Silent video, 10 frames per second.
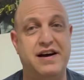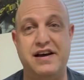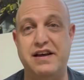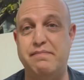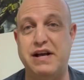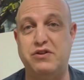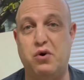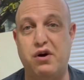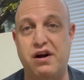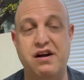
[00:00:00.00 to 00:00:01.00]
in my
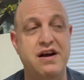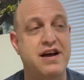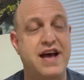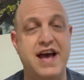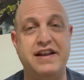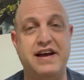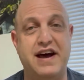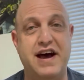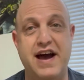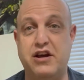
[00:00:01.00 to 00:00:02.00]
door, and
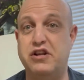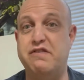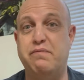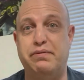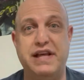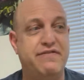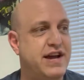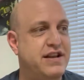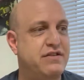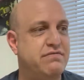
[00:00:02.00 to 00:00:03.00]
I couldn't even believe it. I
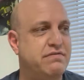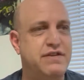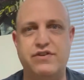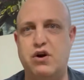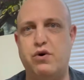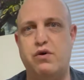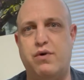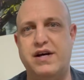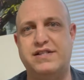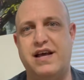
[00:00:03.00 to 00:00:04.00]
didn't even know what it
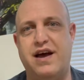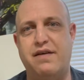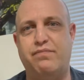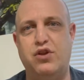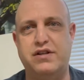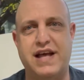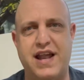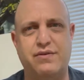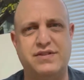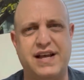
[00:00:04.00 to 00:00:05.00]
was. I looked at it
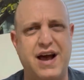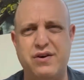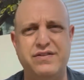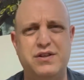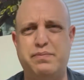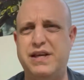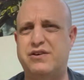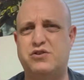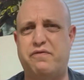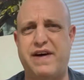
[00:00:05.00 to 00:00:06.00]
and was like, how can this be here
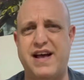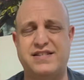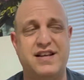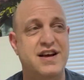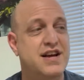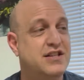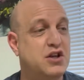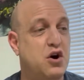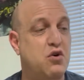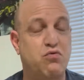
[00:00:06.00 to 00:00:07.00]
so fast?
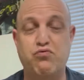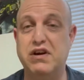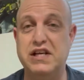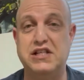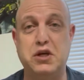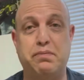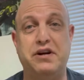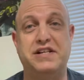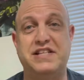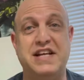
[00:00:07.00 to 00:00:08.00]
So really
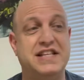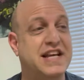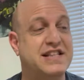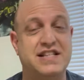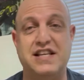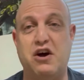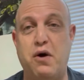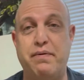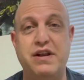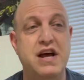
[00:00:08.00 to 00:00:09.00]
super excited to get this thing
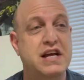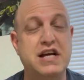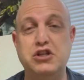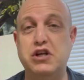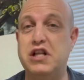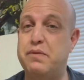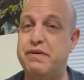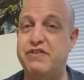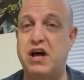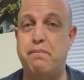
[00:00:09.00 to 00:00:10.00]
open. Got to do a little bit
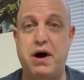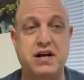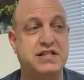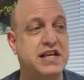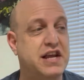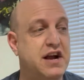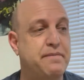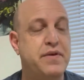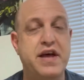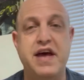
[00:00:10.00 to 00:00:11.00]
of an unboxing
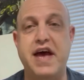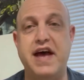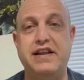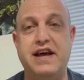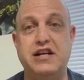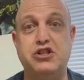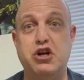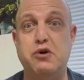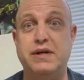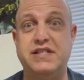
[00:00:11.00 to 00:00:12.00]
here and show
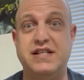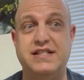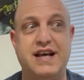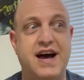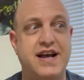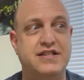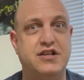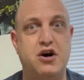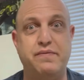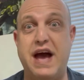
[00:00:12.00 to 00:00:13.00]
you what's inside.
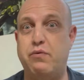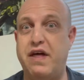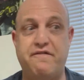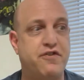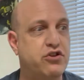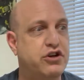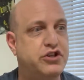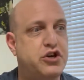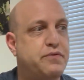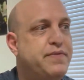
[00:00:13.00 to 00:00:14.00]
So yeah, without further
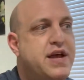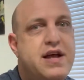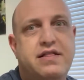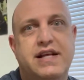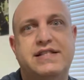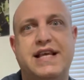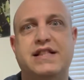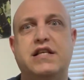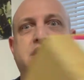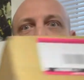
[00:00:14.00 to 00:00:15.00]
ado, let's get this